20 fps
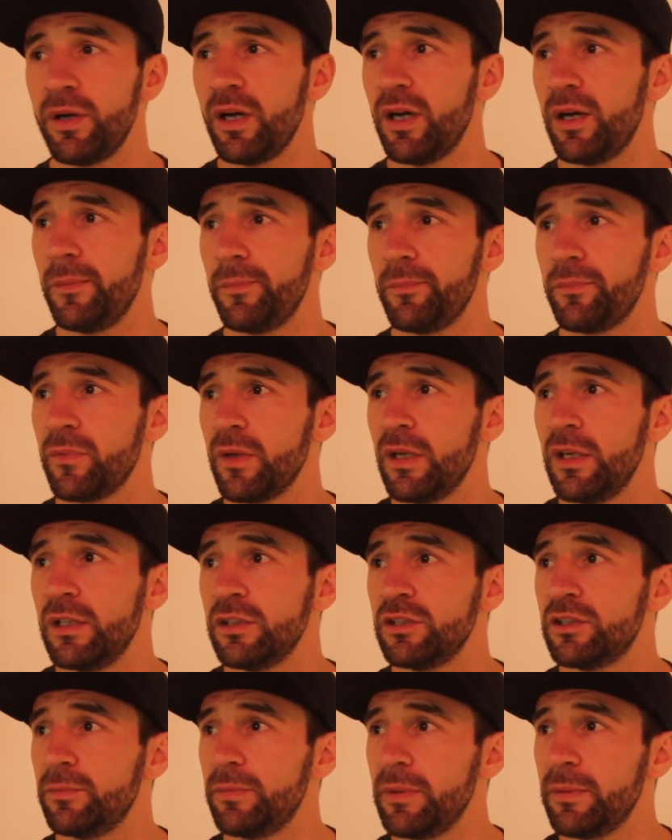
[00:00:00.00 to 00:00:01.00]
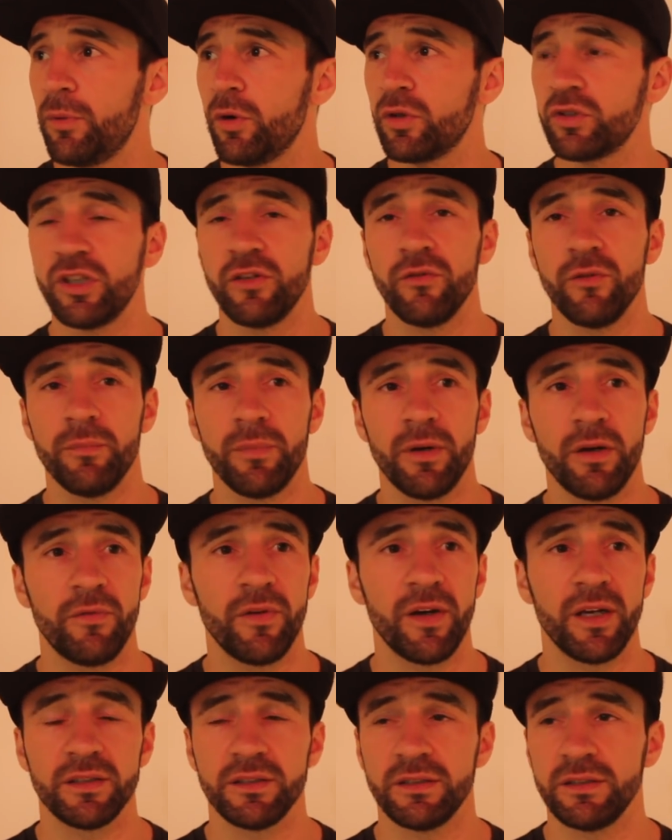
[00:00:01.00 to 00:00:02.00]
But to be boxing over in
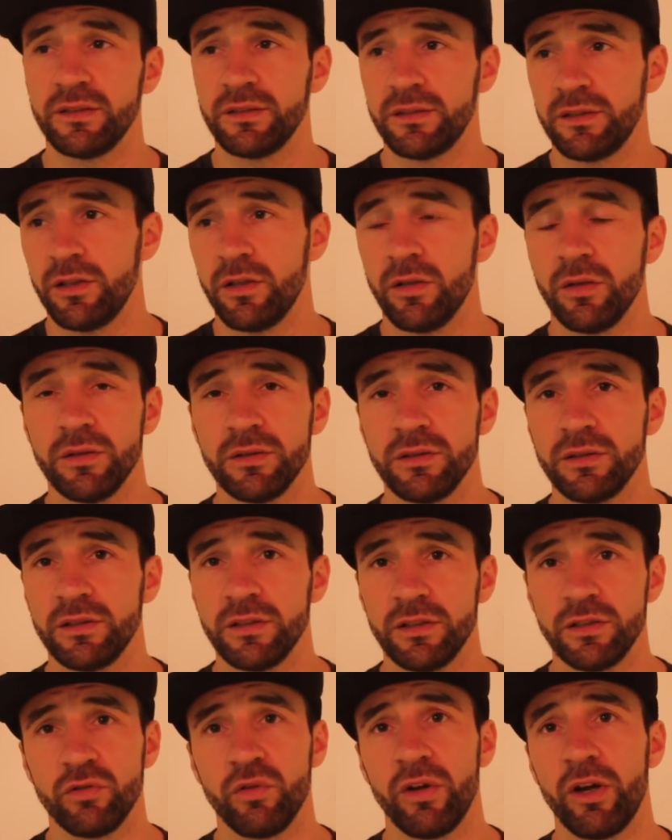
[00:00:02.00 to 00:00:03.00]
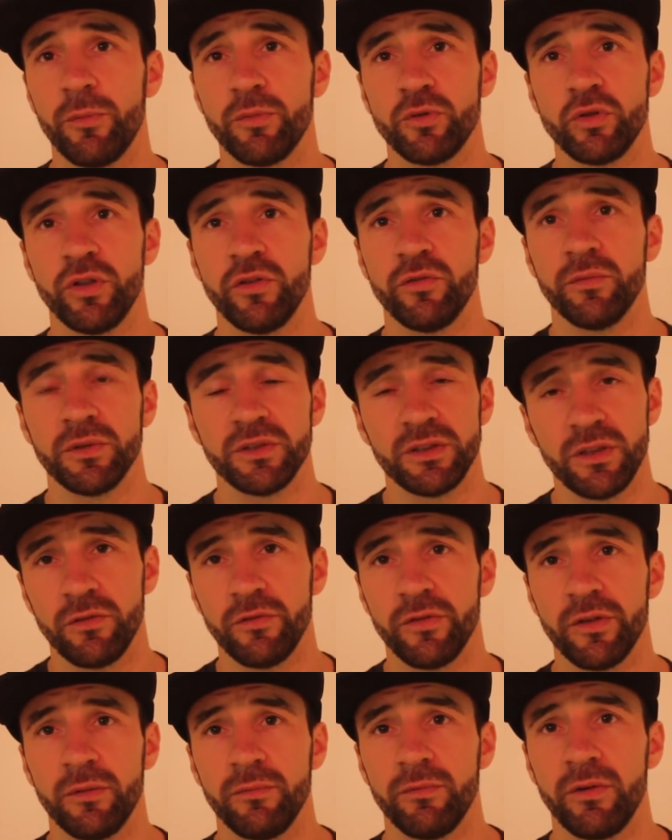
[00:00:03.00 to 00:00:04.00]
Belfast is is a great opportunity for
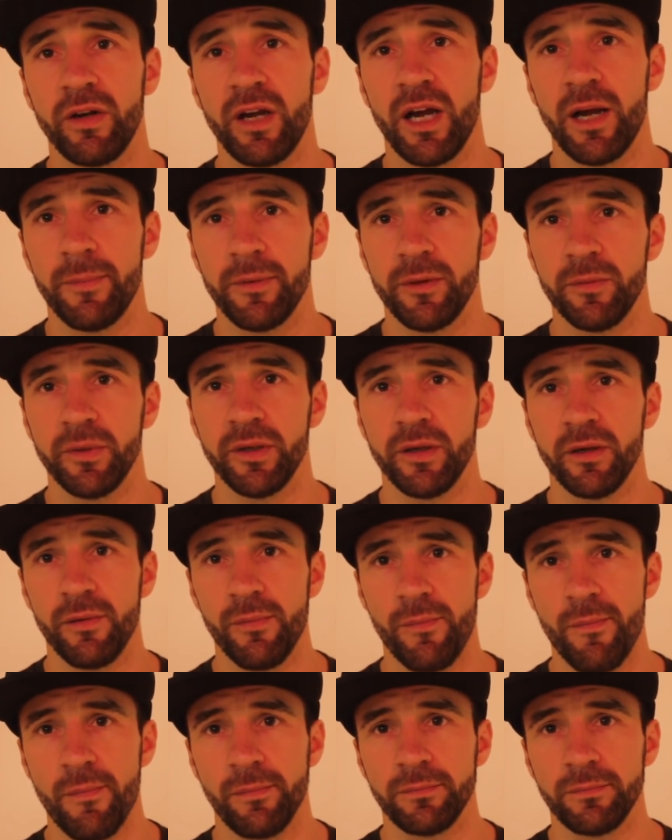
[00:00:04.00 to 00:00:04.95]
myself, and I'm very happy to be here.